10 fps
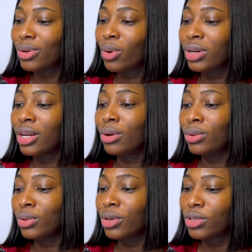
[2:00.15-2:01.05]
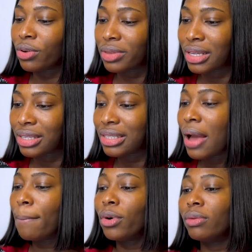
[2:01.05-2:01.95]
on a whole lot of things.
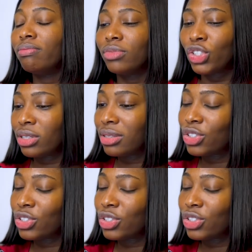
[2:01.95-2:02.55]
But just